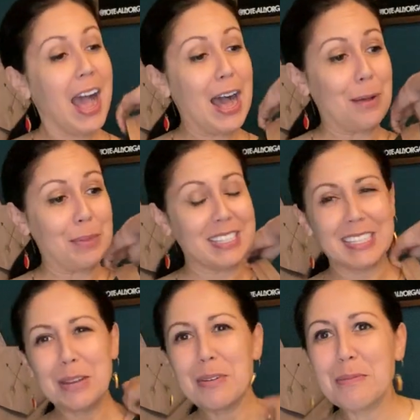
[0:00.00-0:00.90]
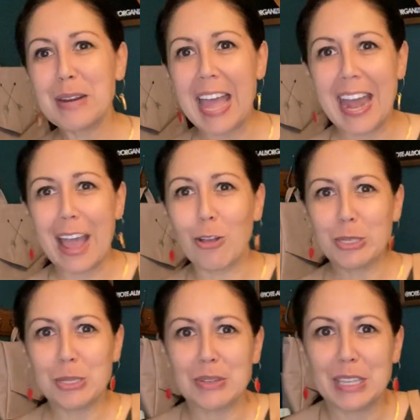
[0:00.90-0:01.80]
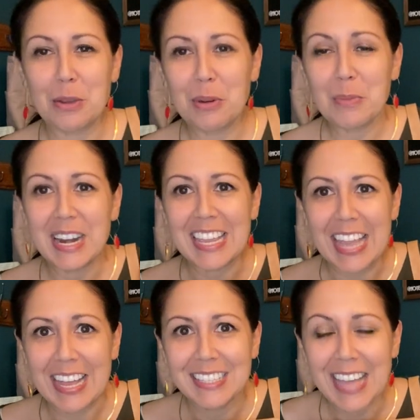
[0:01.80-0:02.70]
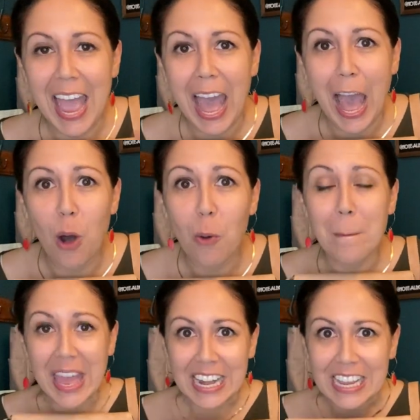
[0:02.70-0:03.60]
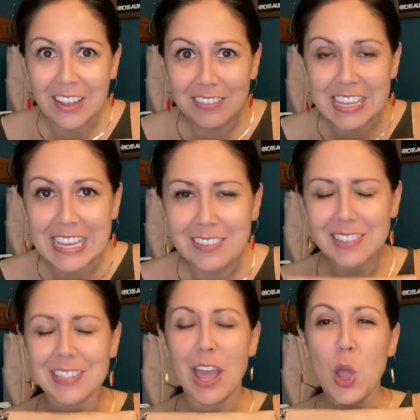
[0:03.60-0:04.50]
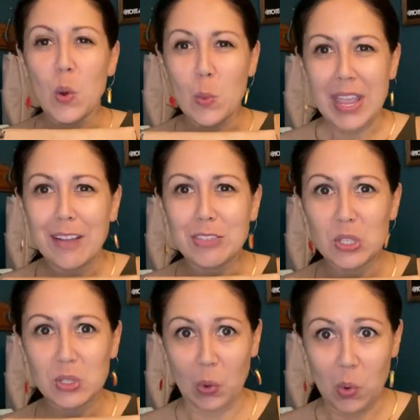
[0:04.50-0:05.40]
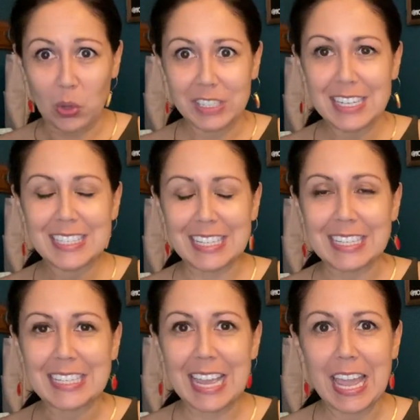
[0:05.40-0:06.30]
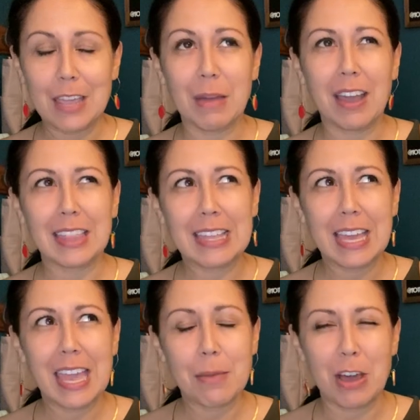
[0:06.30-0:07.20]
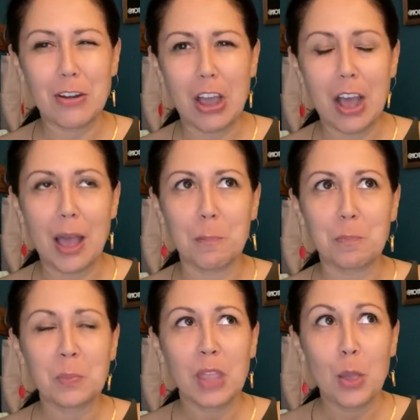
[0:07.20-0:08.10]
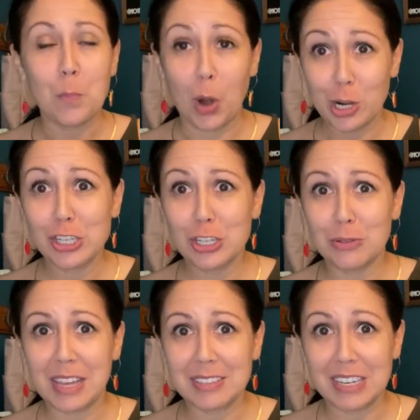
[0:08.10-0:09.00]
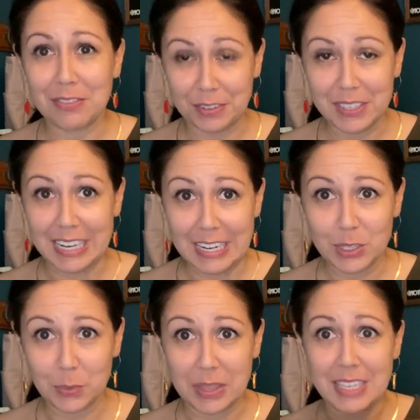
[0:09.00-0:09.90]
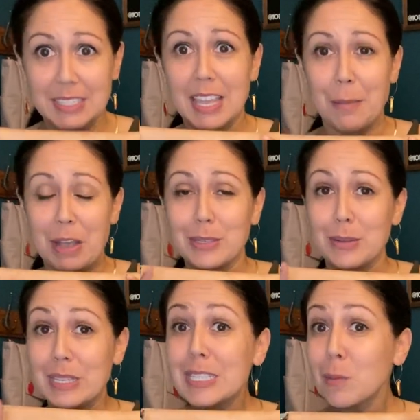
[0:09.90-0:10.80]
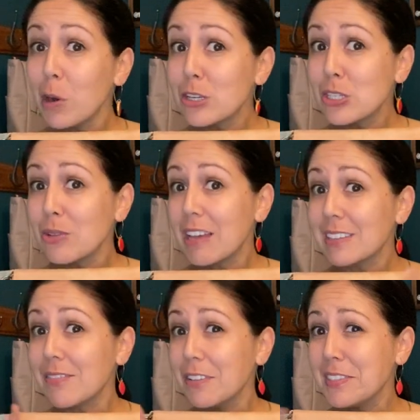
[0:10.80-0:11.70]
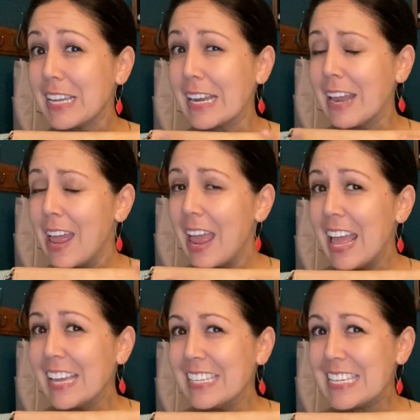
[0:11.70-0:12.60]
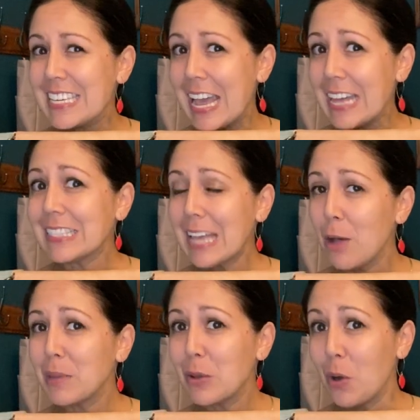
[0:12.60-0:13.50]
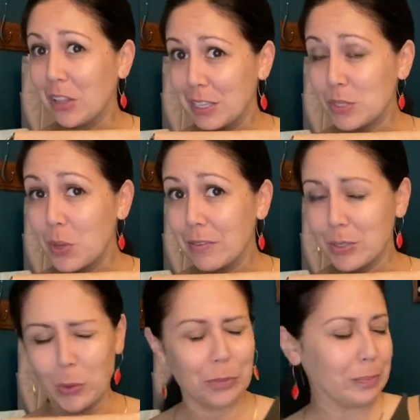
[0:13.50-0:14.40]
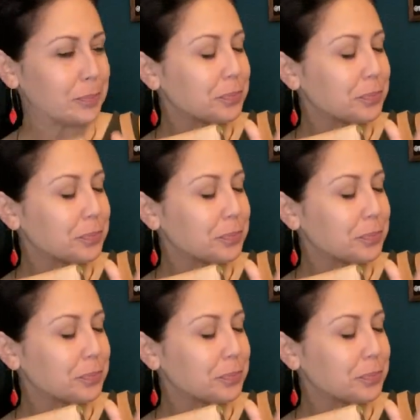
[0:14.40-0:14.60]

um, does anyone want to, and also does anyone want to guess how many of these we have sold since they came out? I think they came out in um, March 2015 is when these came out. So since March 2015, guess how many wallets we have sold?